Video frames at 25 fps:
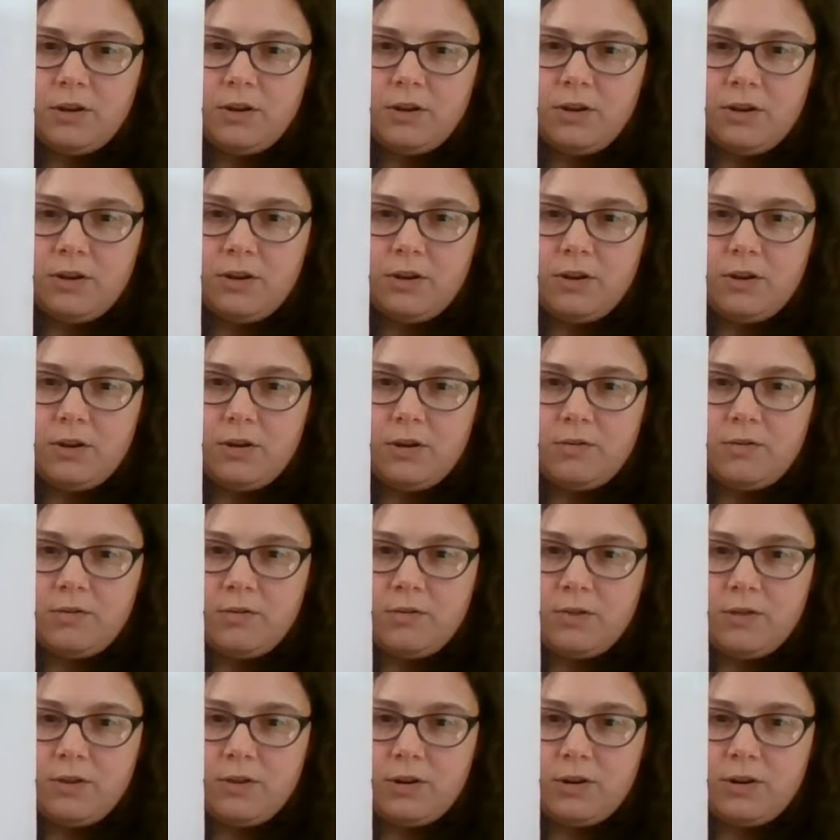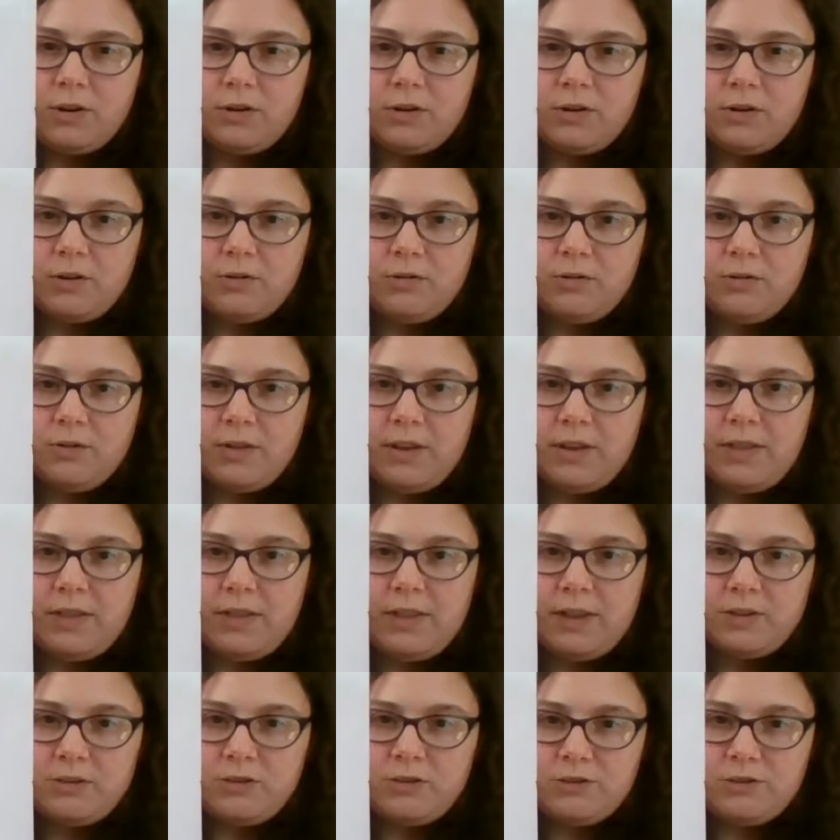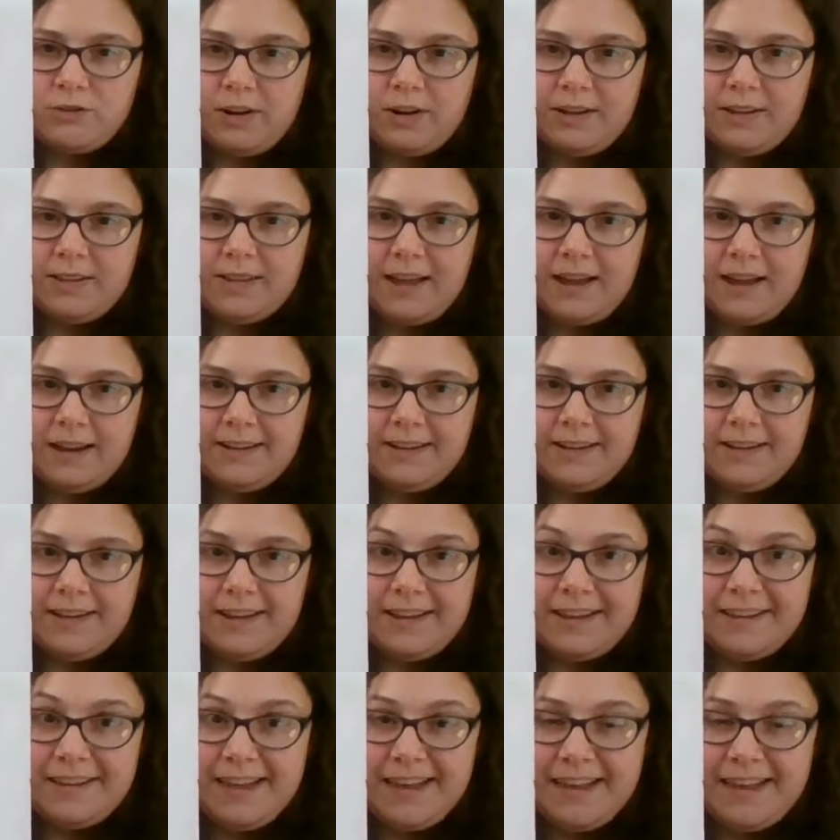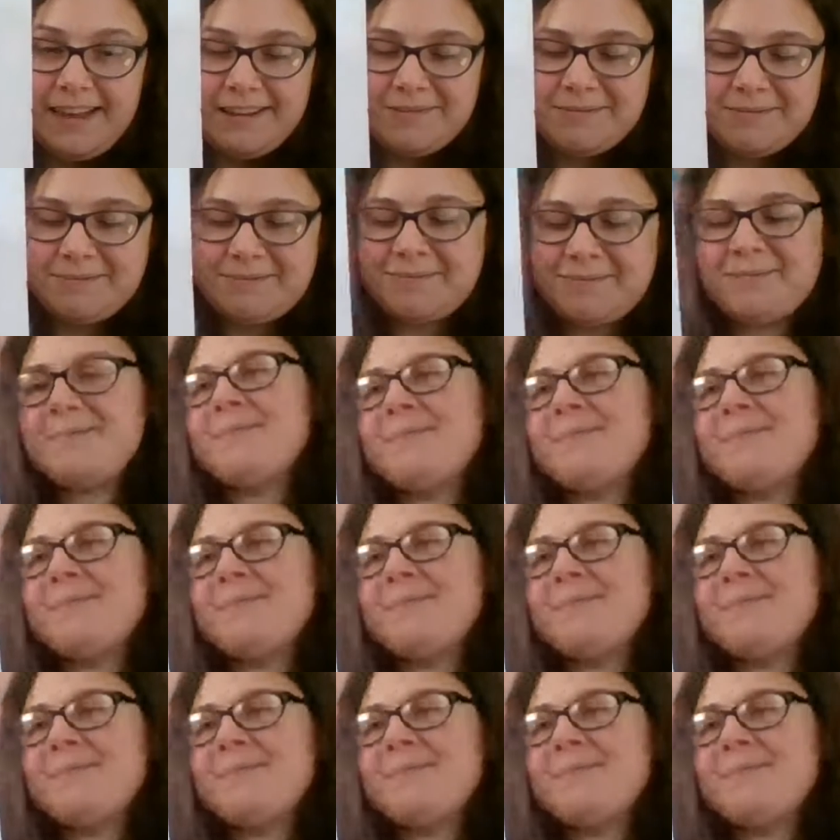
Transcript: curve, curve, and then straight line again.